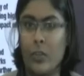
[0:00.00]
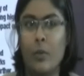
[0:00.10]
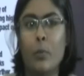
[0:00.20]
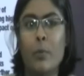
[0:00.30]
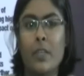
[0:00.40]
Or
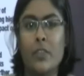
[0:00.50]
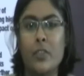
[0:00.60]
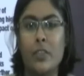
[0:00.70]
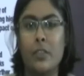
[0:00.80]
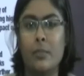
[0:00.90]
a woman
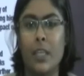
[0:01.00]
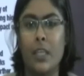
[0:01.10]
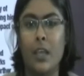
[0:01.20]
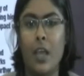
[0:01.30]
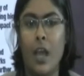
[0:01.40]
shouldn't
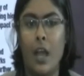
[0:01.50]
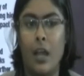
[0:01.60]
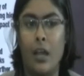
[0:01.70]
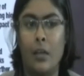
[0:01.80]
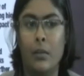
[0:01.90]
be
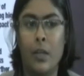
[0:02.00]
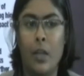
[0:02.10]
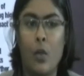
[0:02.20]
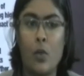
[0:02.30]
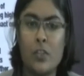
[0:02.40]

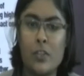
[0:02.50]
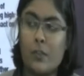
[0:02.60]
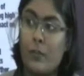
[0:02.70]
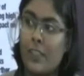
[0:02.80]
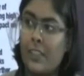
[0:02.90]
cautious
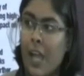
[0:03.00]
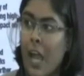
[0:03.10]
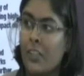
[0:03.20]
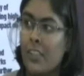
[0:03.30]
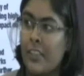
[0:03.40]
of
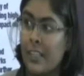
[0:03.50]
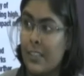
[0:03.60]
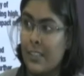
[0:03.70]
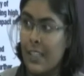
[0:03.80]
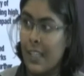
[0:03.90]
how she
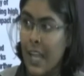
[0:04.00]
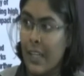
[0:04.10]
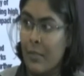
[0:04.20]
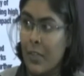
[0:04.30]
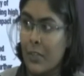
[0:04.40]
dresses at
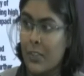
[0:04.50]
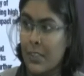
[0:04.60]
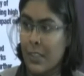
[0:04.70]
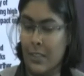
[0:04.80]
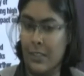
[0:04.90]
night
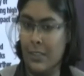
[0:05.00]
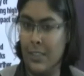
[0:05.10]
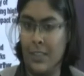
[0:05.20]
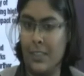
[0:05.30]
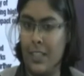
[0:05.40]
because
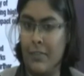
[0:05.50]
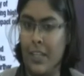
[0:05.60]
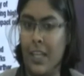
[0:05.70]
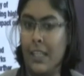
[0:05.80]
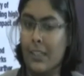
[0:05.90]
she'll
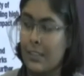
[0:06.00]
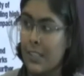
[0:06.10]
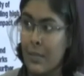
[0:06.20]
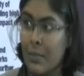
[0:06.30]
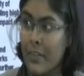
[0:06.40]
feel like
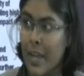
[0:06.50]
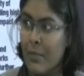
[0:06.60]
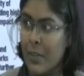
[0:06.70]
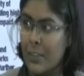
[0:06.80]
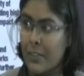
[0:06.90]
she'll be
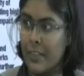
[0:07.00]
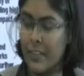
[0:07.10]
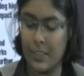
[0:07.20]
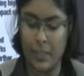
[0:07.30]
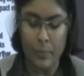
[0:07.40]
raped because of her
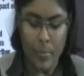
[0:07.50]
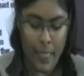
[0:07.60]
dressing.